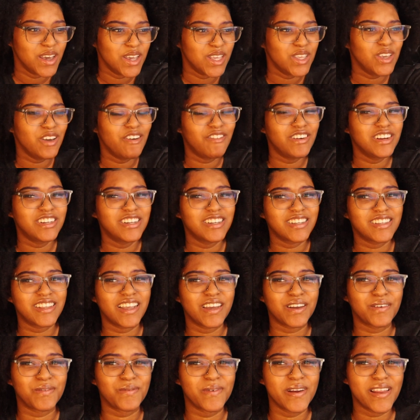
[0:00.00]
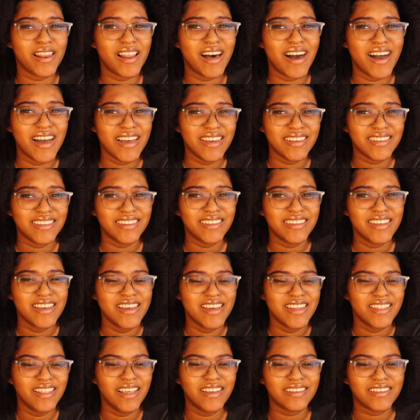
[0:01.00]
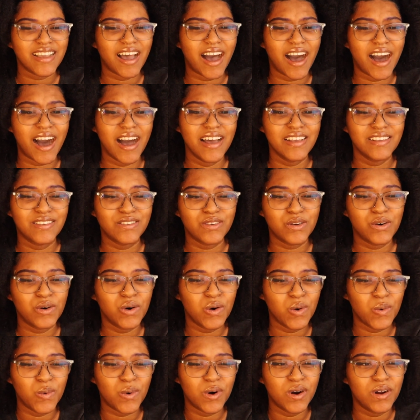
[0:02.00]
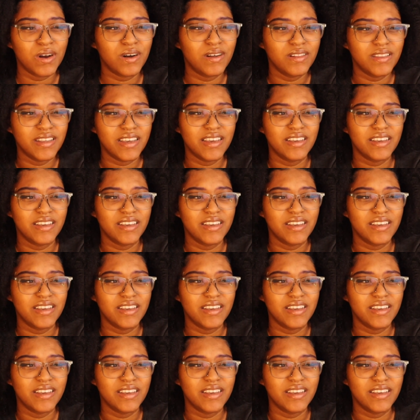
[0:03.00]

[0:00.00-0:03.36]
You ever just like realize this high school world